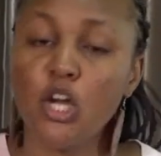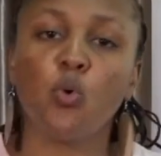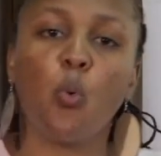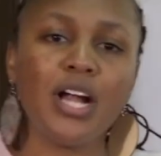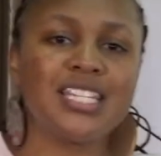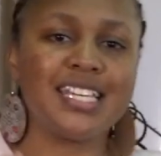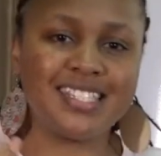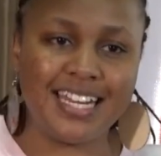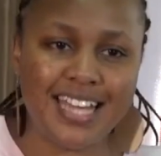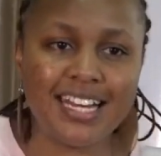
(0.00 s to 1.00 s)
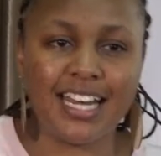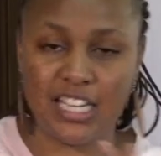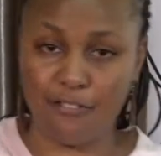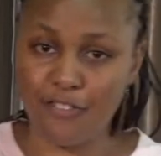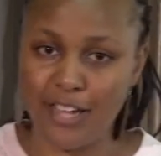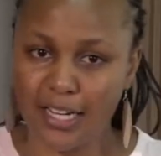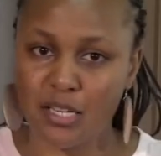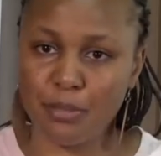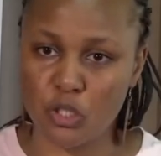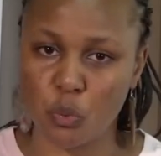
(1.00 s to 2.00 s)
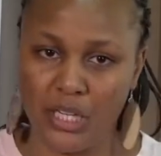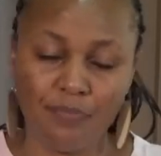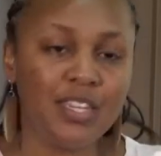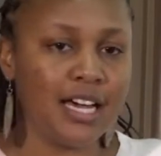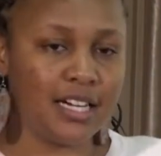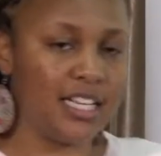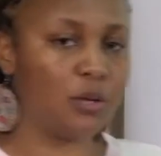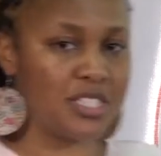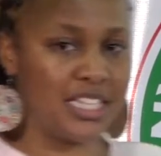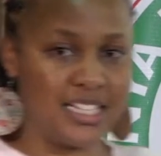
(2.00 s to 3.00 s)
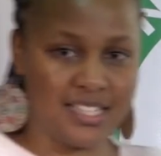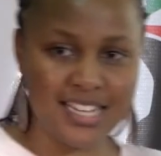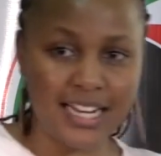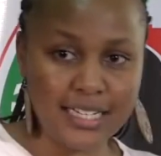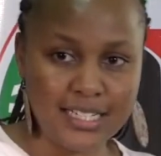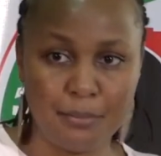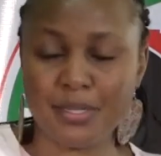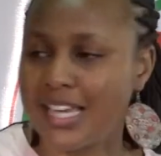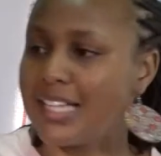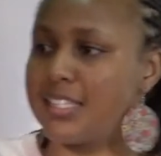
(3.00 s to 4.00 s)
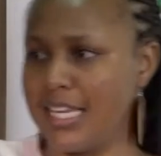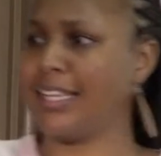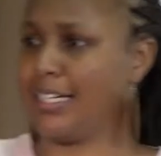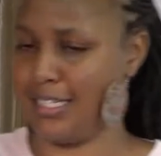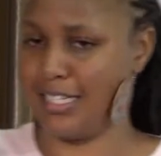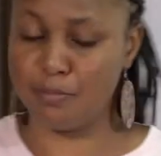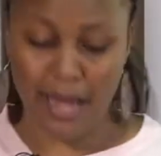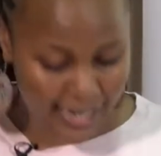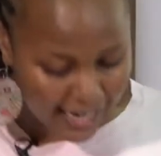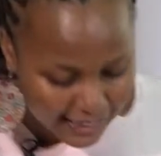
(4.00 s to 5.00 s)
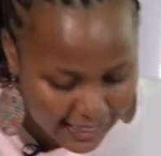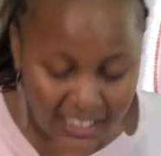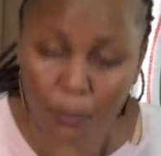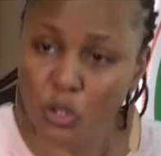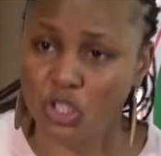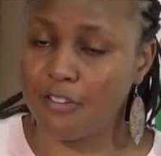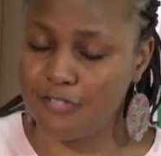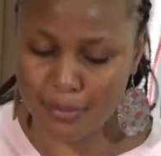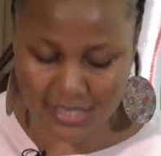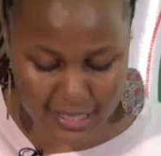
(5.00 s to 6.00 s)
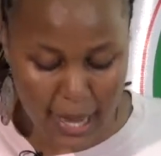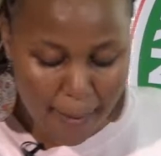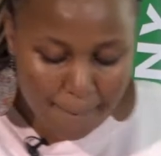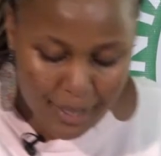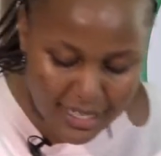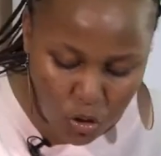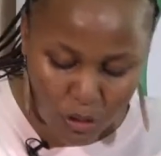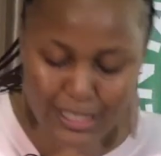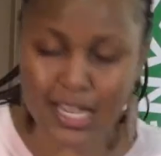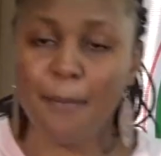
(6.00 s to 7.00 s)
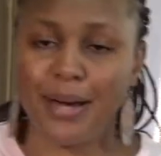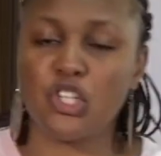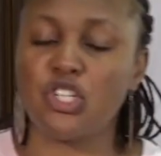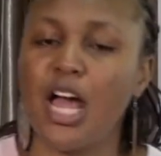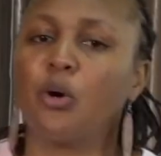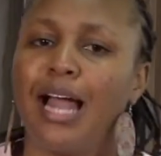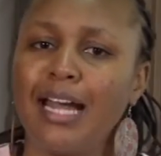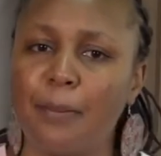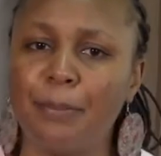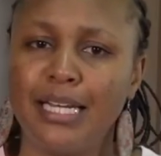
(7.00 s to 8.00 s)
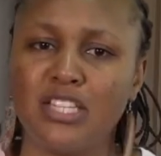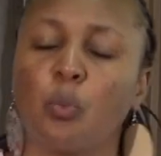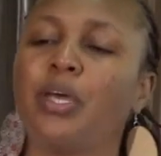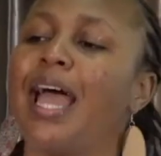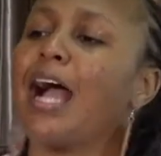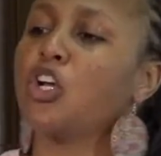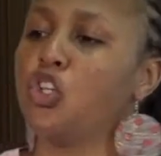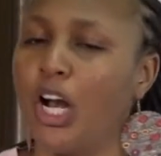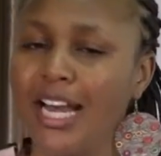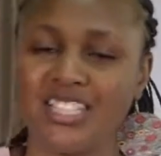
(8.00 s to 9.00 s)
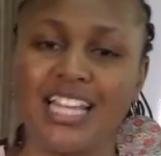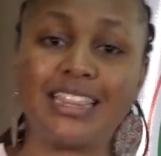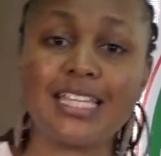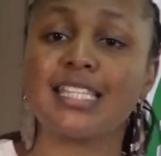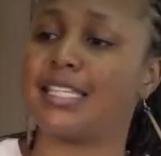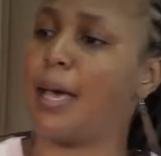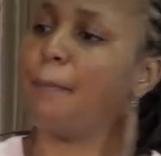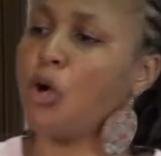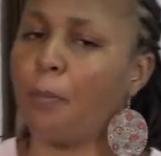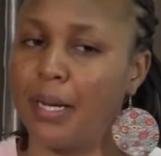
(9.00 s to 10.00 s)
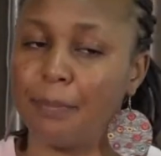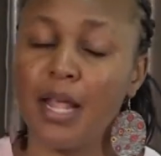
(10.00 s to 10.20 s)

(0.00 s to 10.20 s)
What is the direct effect between renouncing Christianity besides saying that it is bad? And again, the motion affirms this based on its patriarchal underpinnings. We acknowledge that this is a problem.